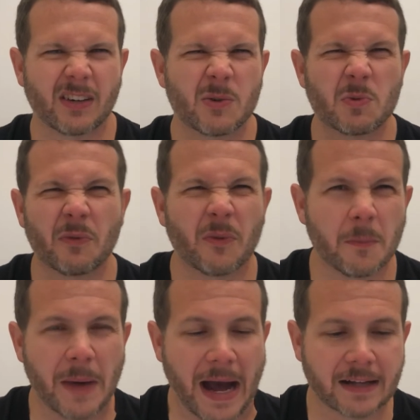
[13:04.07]
I can always refer
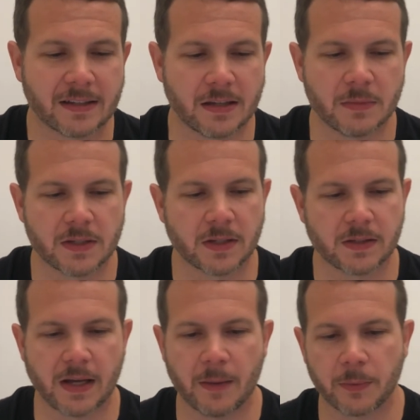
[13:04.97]
back to them as
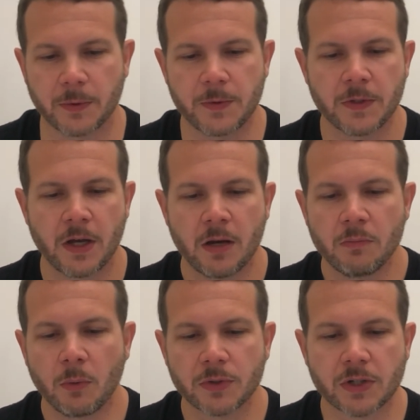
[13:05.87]
examples.
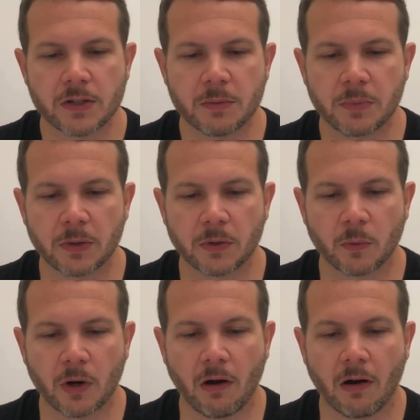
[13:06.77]
But we'll start to
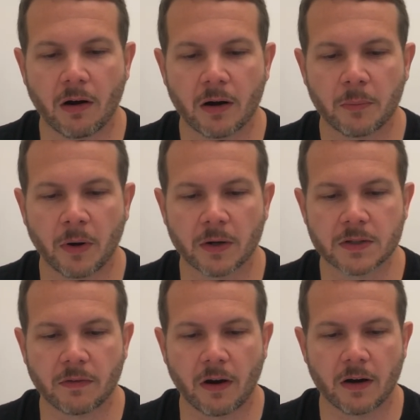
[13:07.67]
build what our
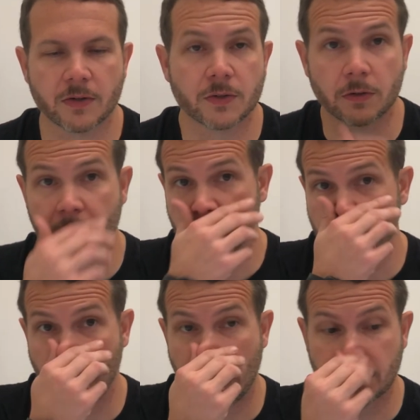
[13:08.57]
parts of our
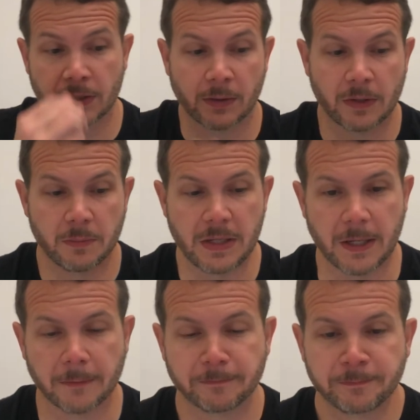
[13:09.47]
services are actually going to
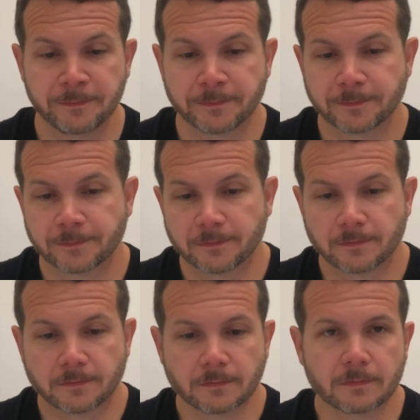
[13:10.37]
be.
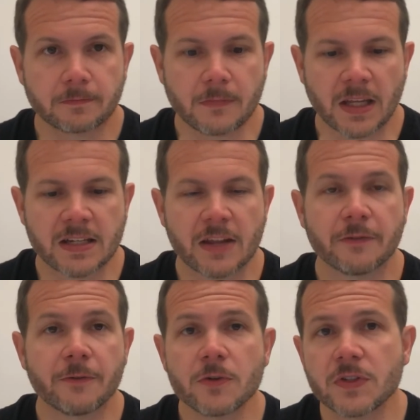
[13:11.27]
Now the
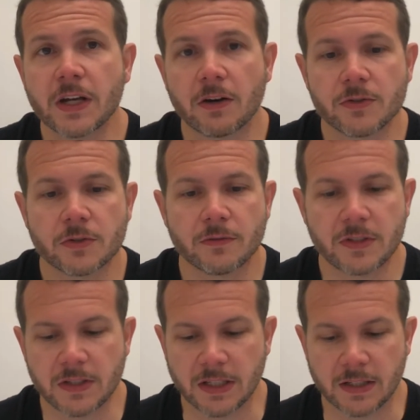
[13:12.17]
first thing our
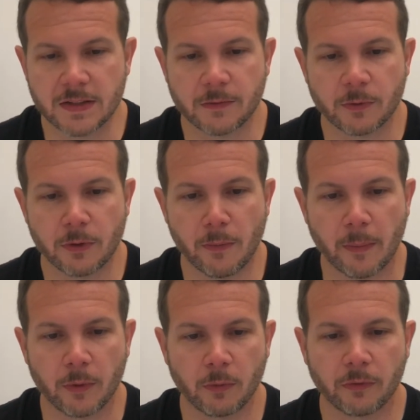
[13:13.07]
service needs, if we
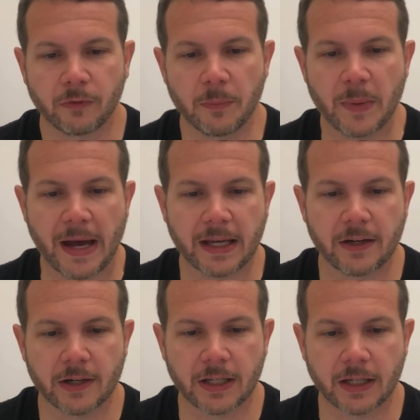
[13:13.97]
remember, we'll flip back
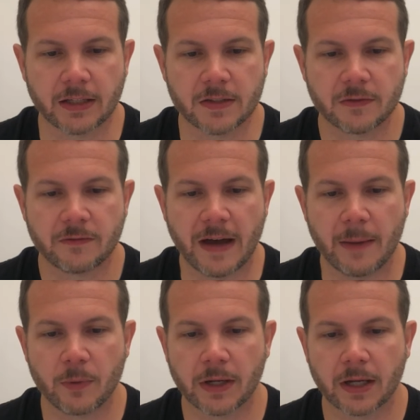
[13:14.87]
here again, is
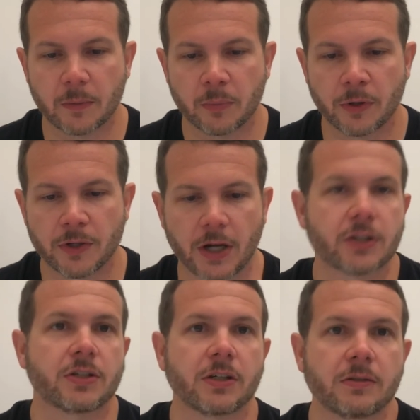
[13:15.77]
fabric
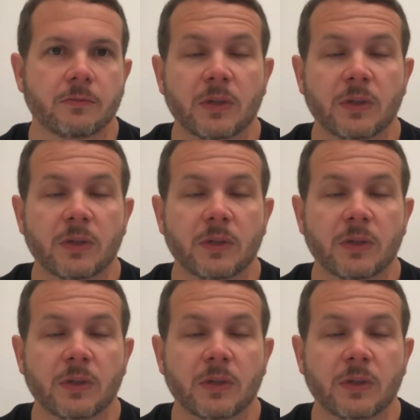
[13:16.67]
production.